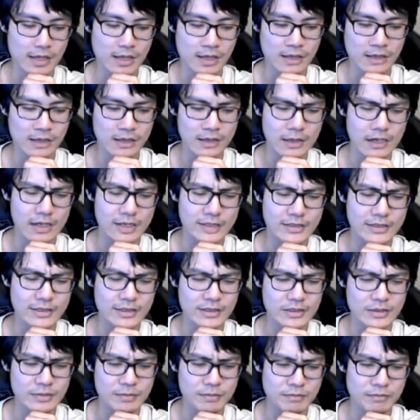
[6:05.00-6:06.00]
the
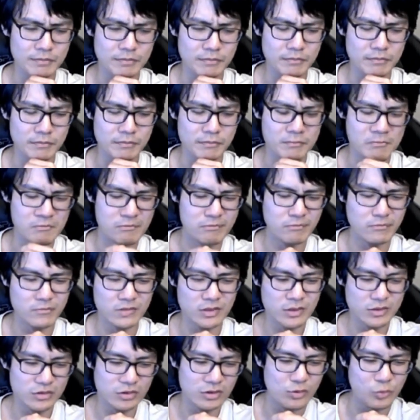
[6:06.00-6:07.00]
last
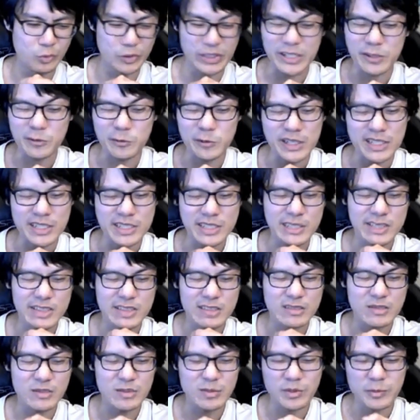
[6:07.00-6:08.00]
3
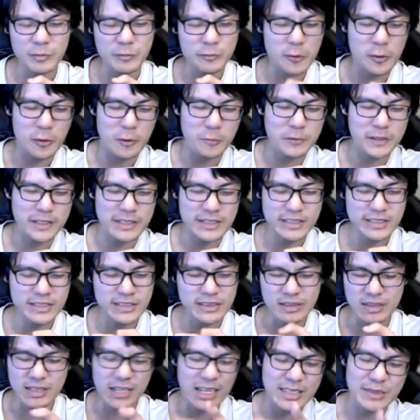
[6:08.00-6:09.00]
weeks, 4 weeks,
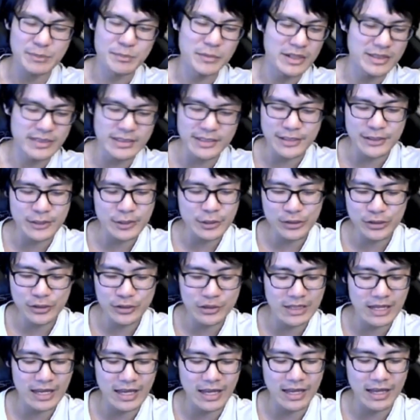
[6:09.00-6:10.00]
the last month-ish,
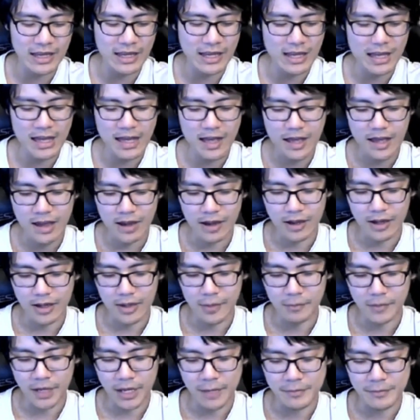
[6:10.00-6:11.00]
that
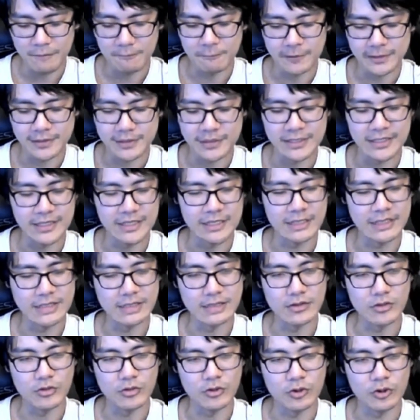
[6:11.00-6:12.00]
I've been visiting
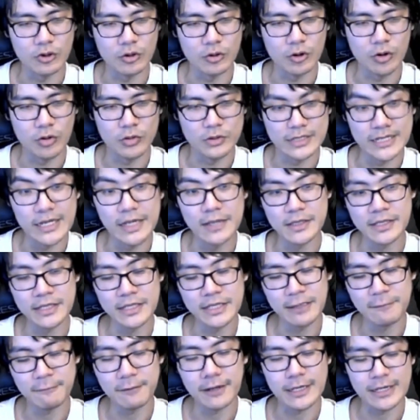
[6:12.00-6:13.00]

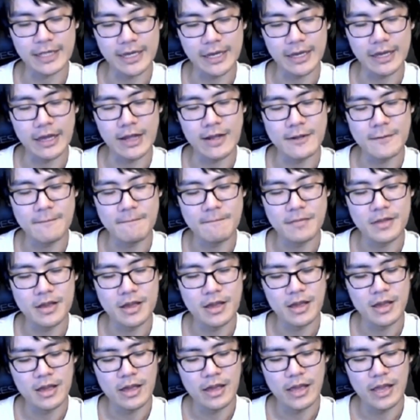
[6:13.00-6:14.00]
daily if I can.
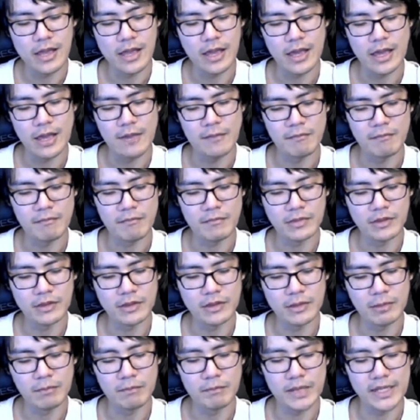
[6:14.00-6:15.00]
And
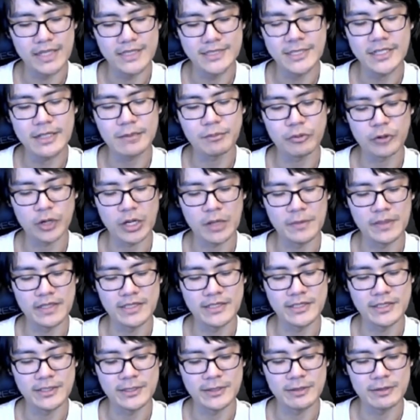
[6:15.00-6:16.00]
the basic
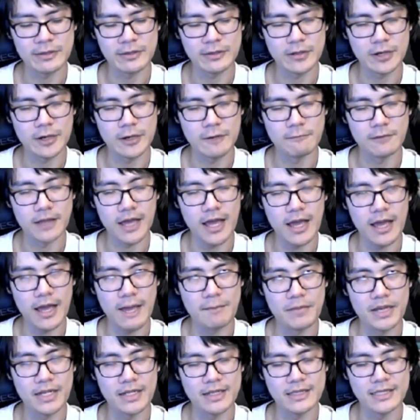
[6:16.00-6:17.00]
premise of that
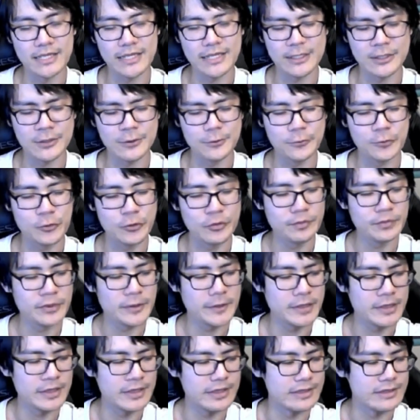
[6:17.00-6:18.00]
meditation group
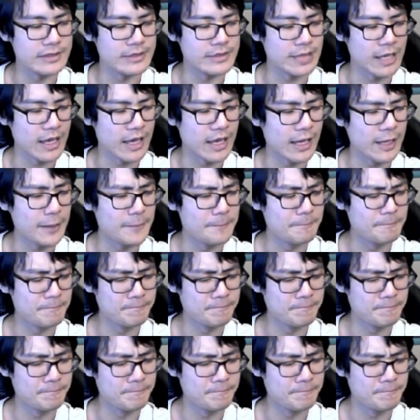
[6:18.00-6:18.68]
is that